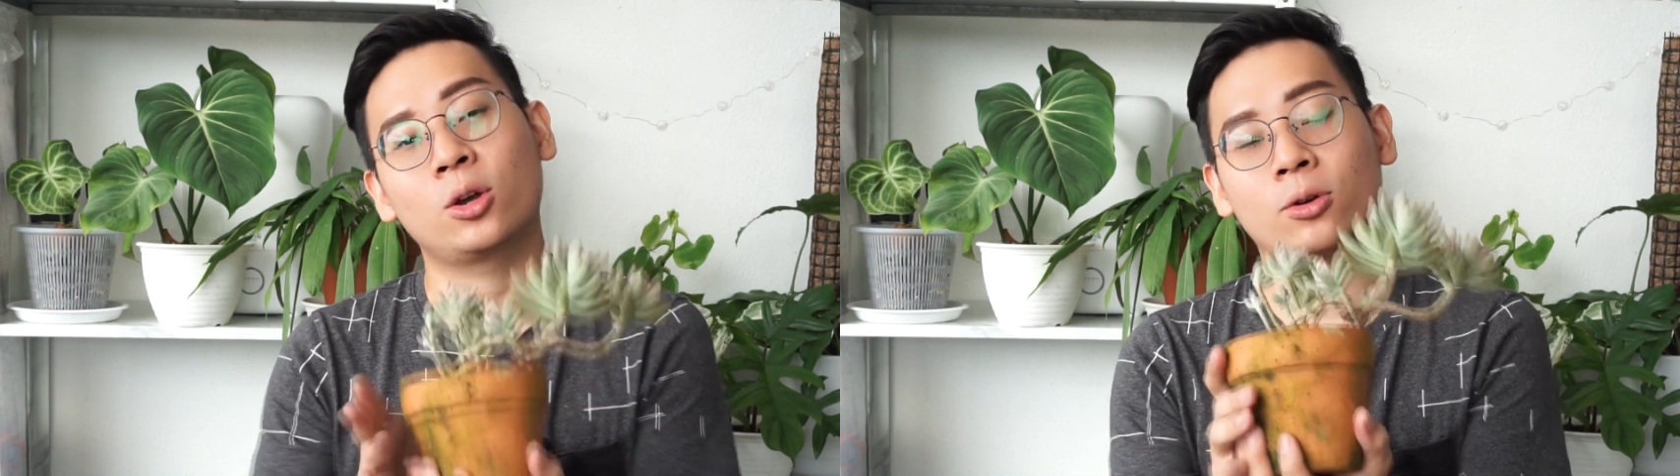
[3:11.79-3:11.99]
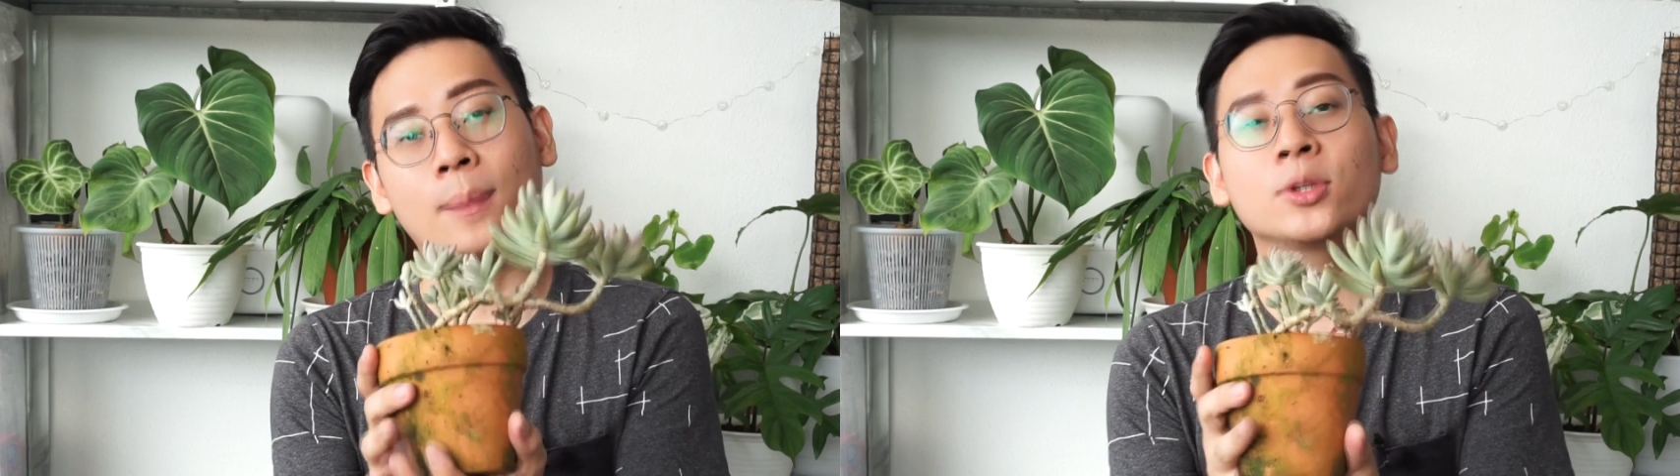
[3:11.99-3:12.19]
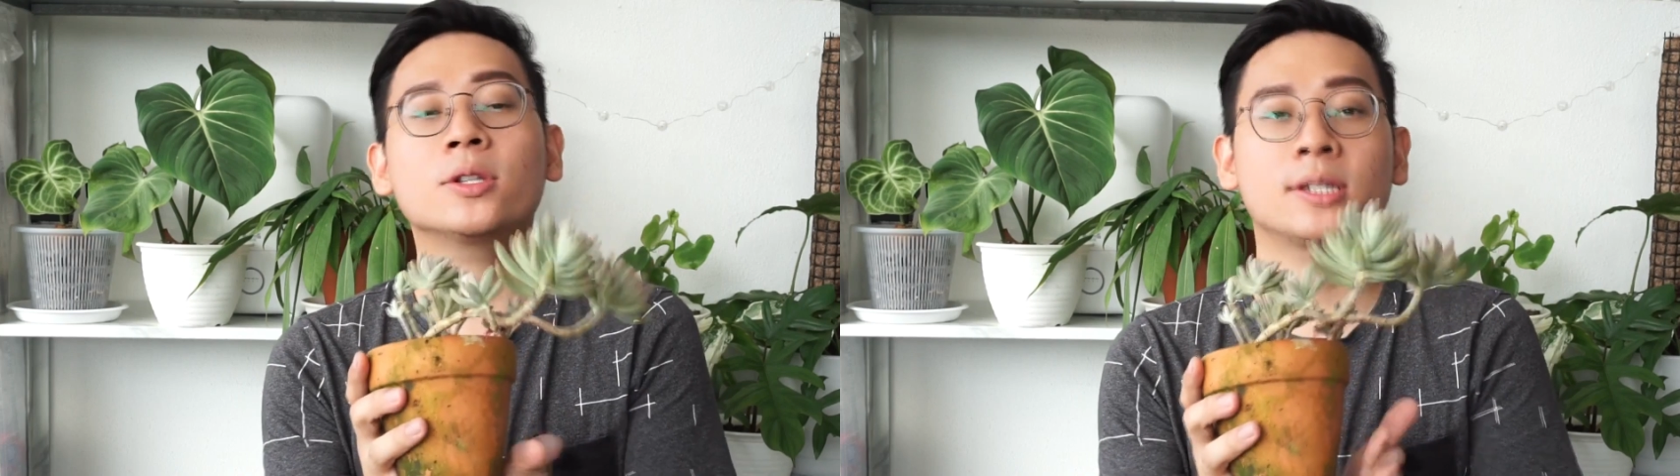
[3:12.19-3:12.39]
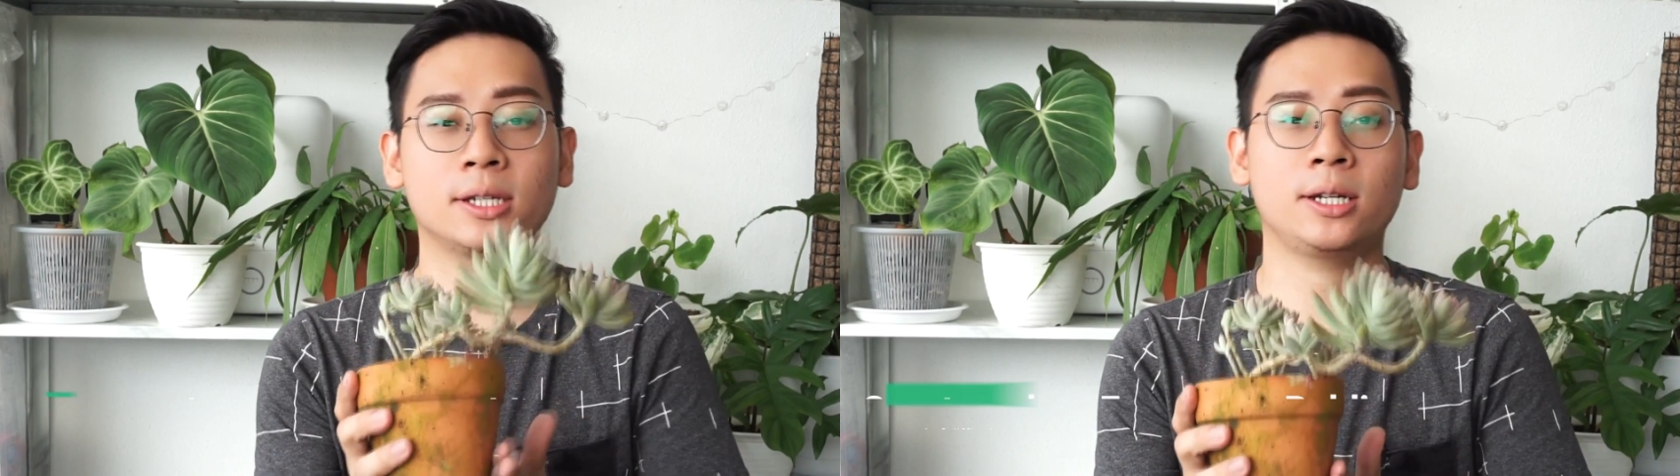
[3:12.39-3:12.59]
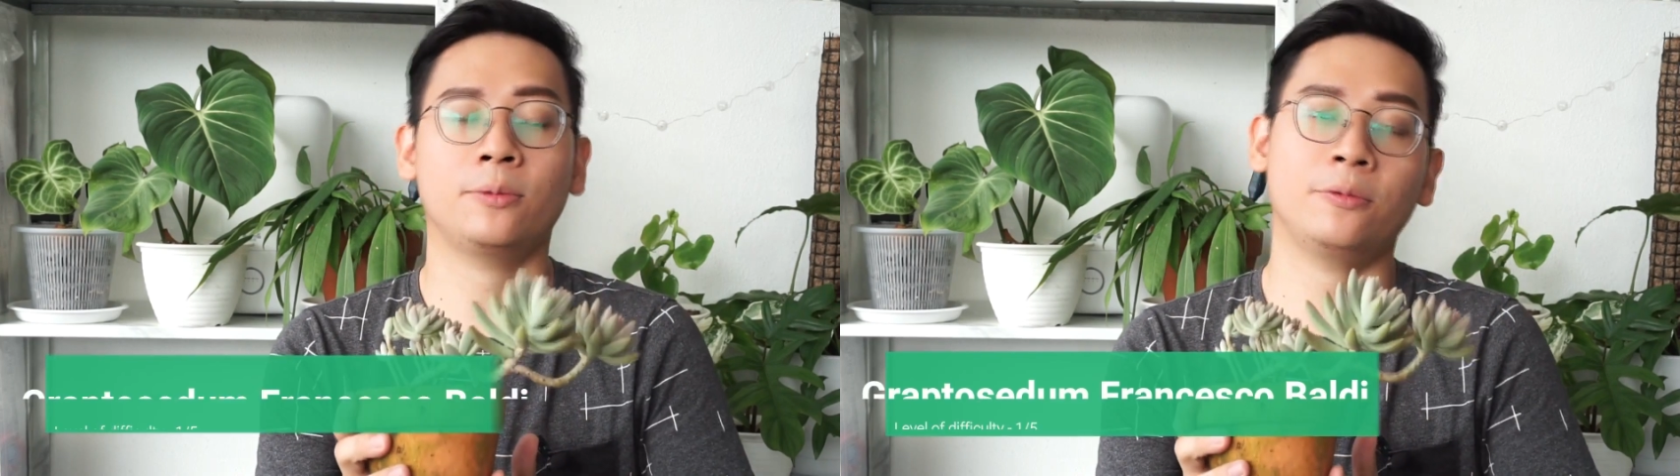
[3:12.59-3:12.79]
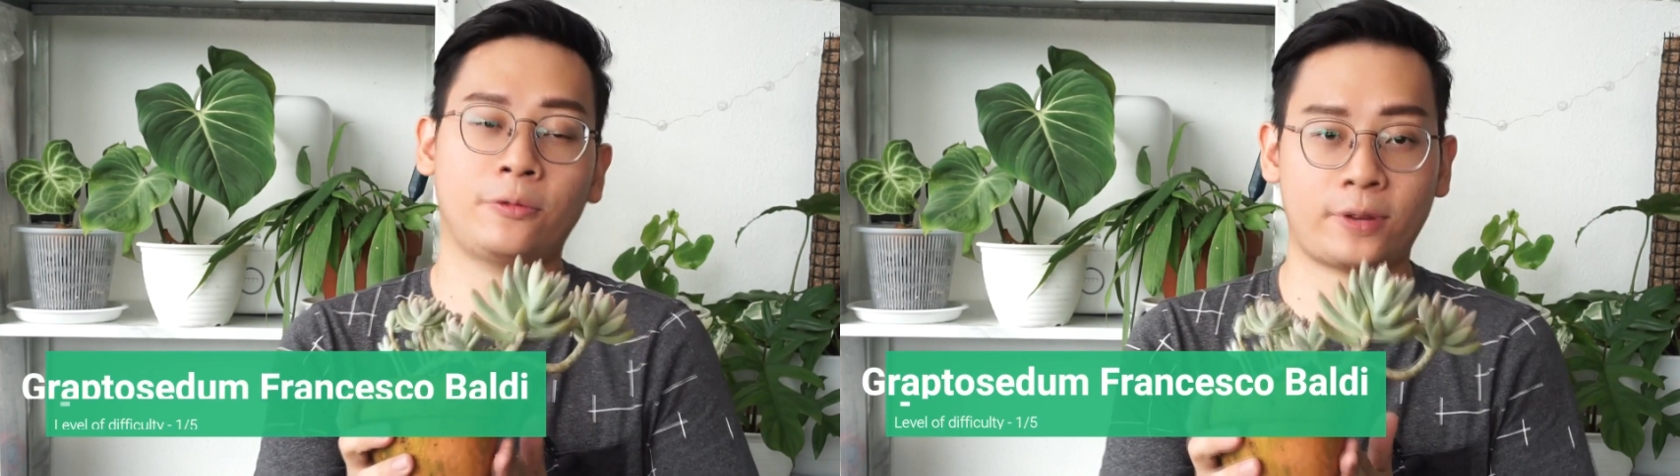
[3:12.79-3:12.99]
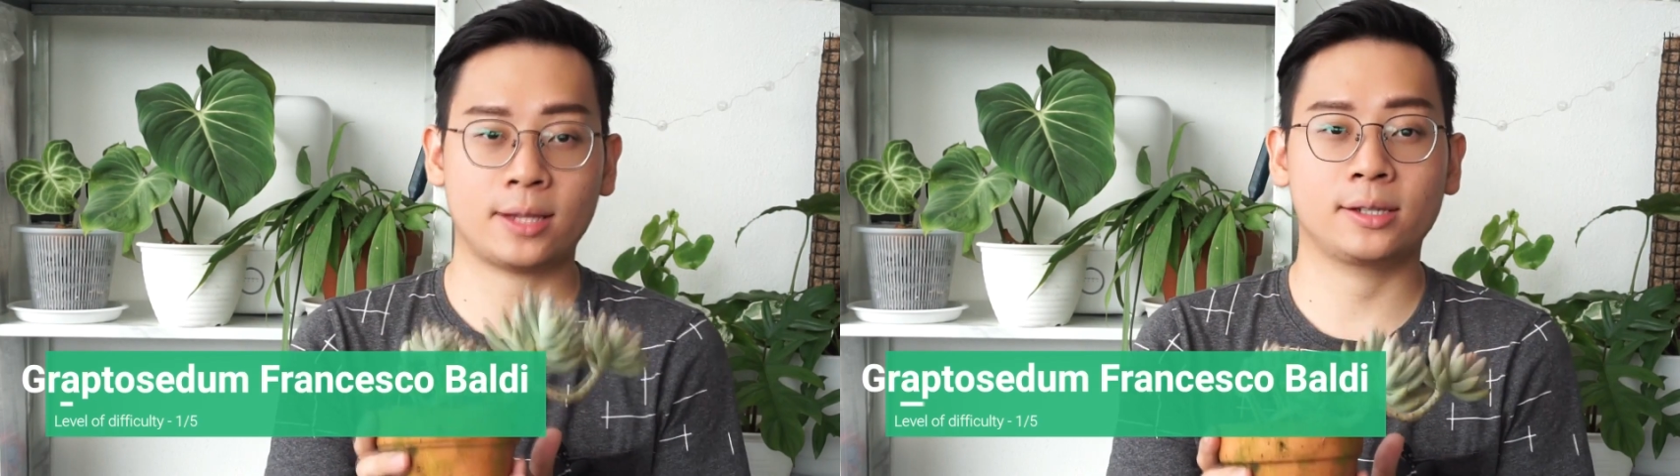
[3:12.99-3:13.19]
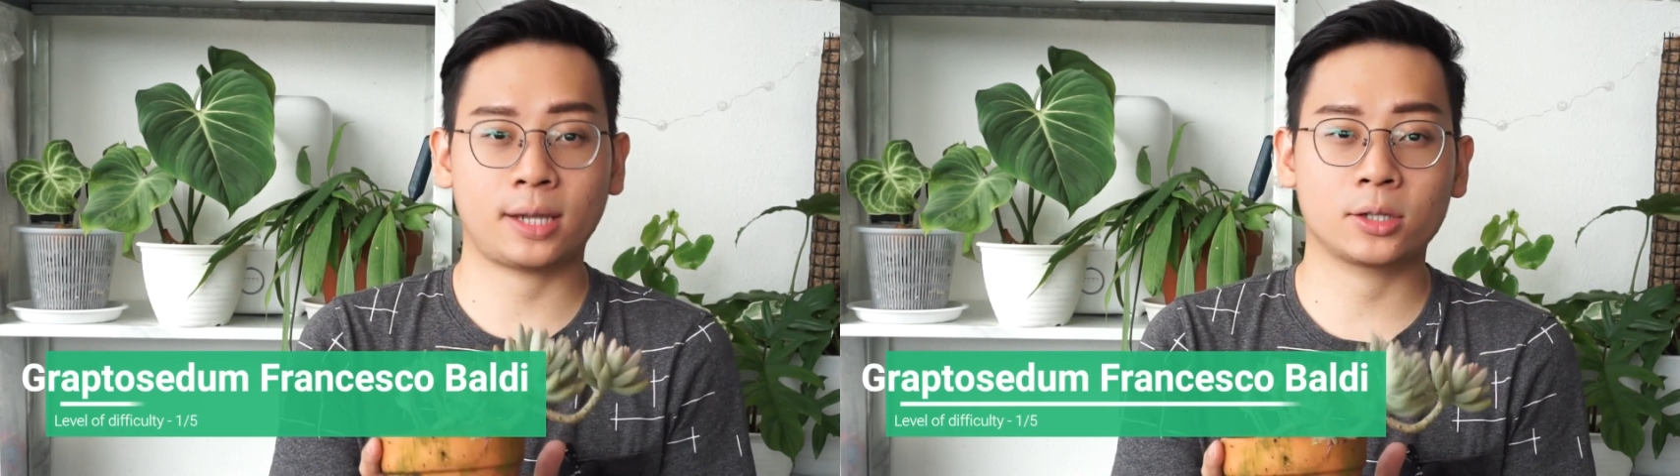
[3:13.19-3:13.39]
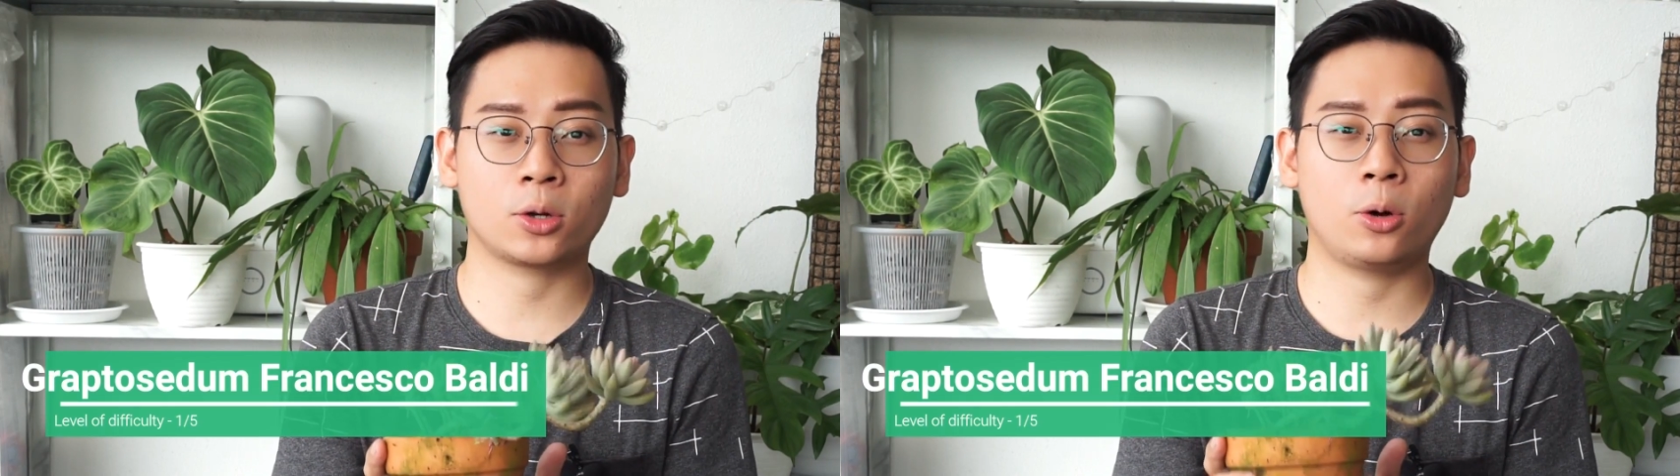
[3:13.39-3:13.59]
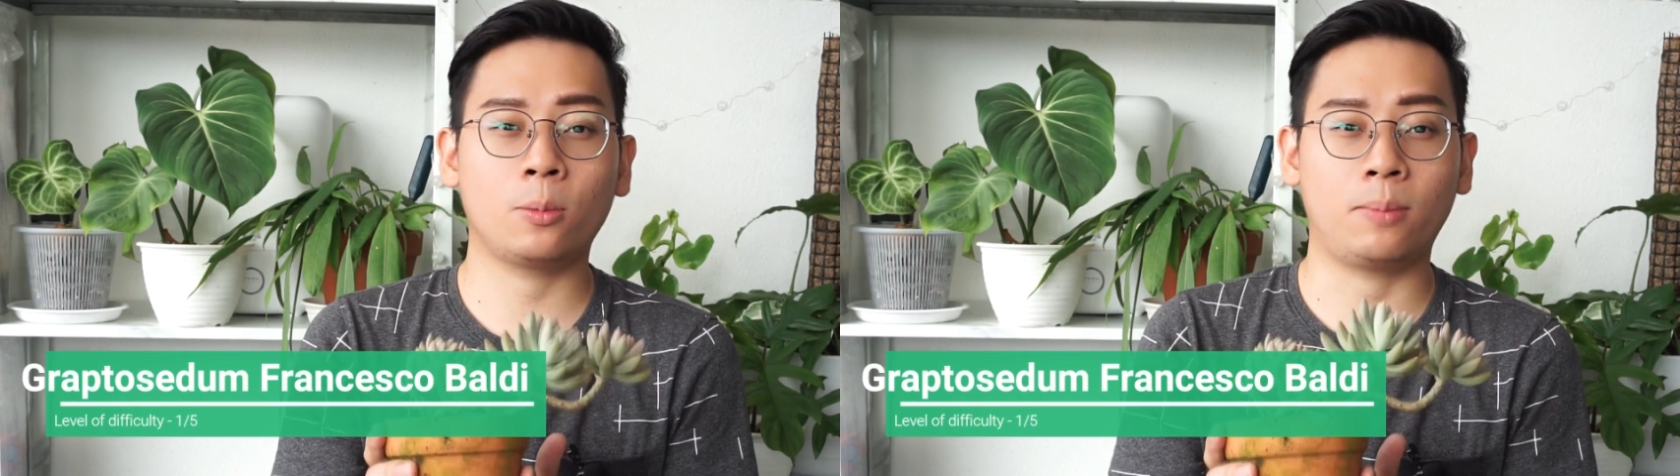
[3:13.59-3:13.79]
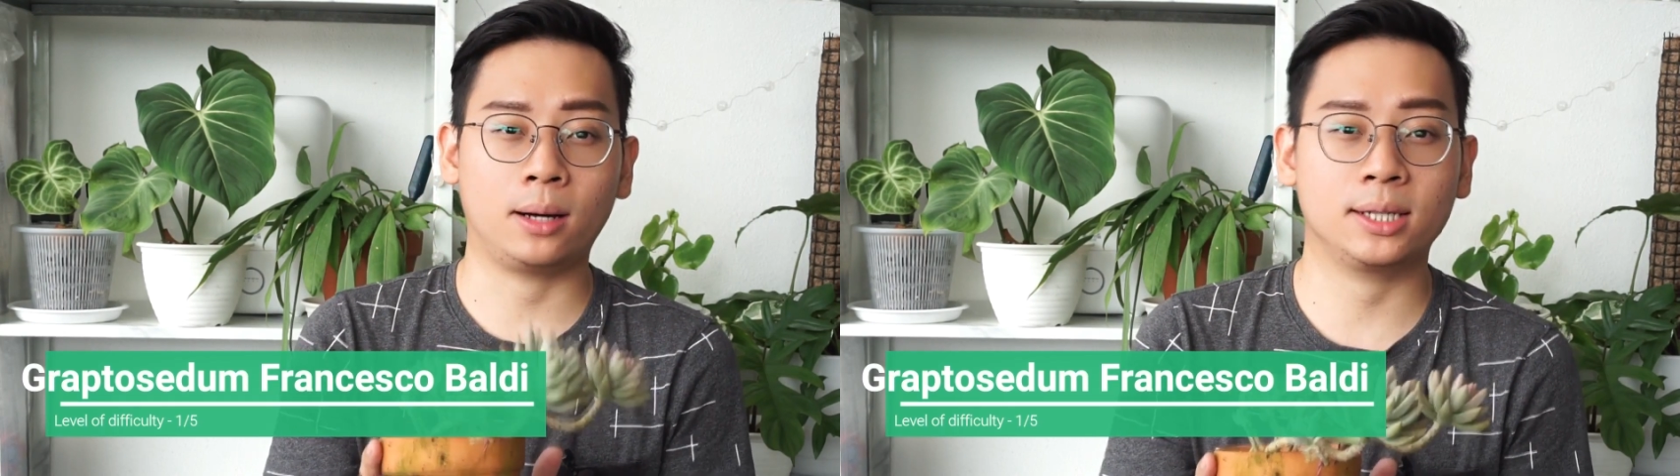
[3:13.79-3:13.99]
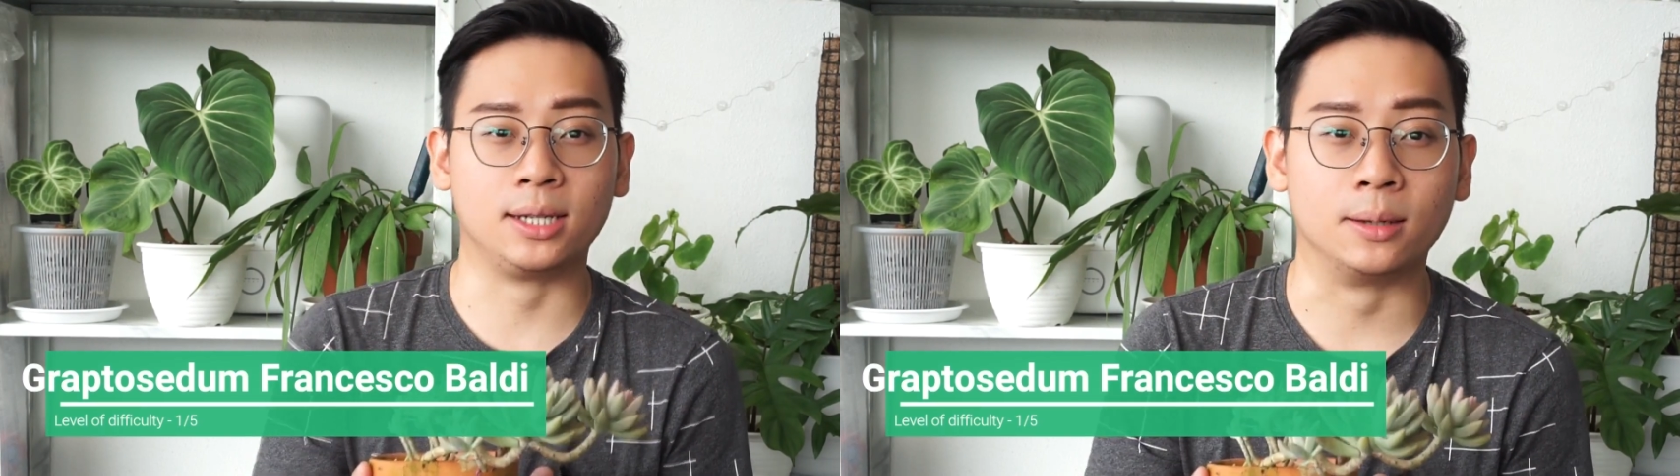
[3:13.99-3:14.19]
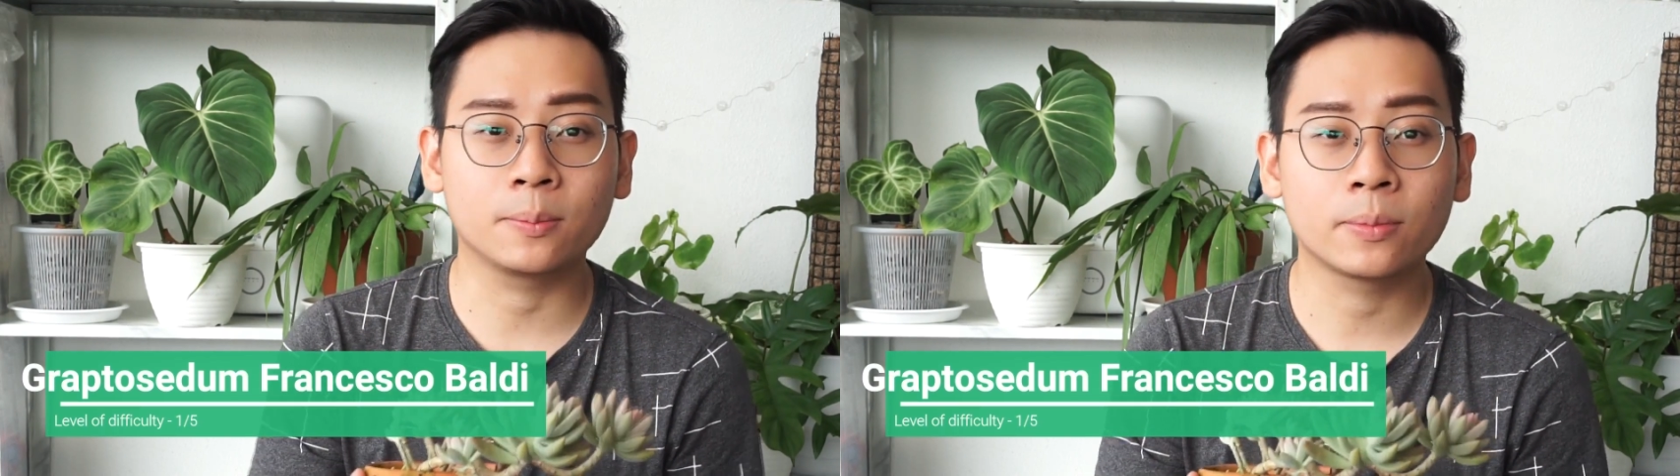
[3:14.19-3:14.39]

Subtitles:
Graptosedum Francesco Baldi.